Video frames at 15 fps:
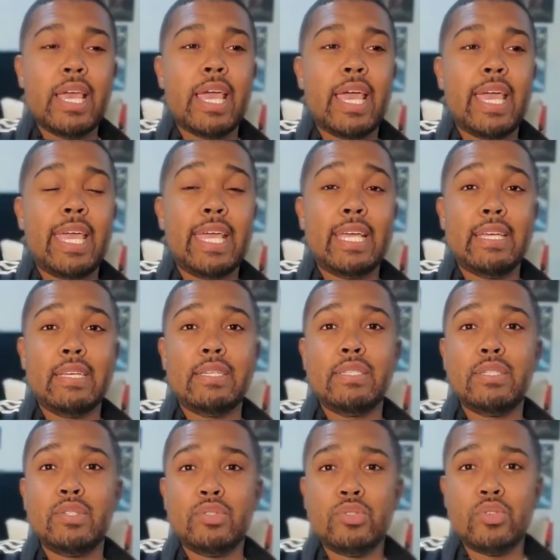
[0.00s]
a
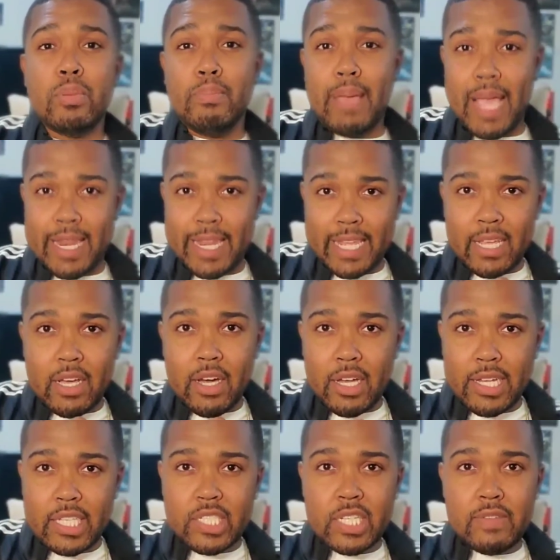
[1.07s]
dramatic
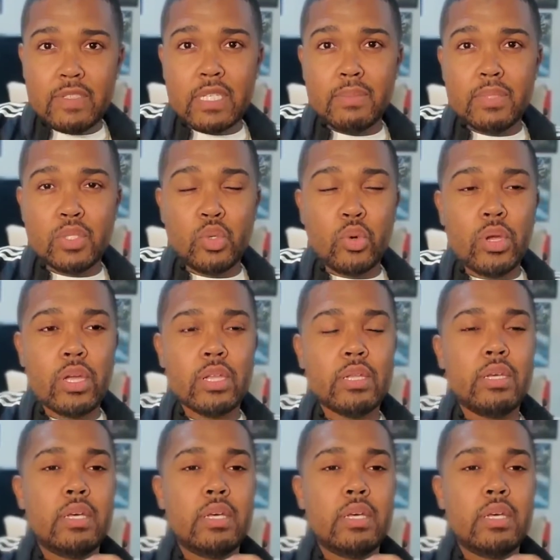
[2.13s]
audition of some sort,